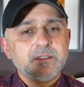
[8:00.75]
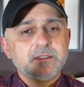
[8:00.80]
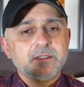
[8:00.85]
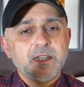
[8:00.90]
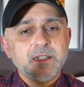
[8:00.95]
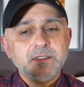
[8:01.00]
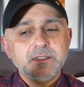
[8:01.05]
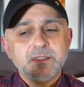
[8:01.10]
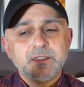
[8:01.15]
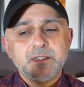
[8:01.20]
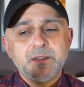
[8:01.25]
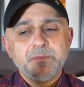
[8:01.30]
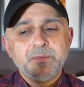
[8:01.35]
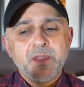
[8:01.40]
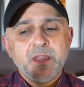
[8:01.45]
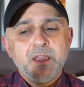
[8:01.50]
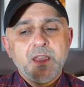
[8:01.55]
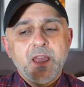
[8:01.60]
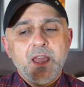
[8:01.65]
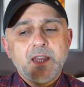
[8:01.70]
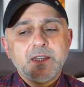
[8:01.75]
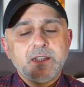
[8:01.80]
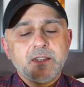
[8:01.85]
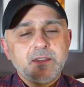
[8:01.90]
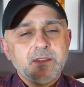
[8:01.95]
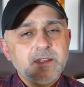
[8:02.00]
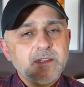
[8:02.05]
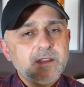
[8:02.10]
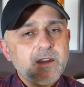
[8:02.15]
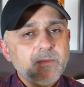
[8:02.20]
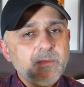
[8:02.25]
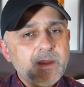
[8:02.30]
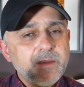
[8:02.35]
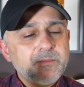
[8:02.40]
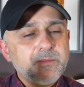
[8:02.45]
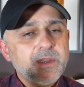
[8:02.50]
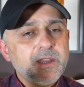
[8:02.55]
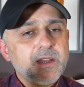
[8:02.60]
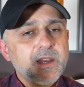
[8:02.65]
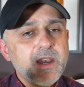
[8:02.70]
Scent. And I think there might be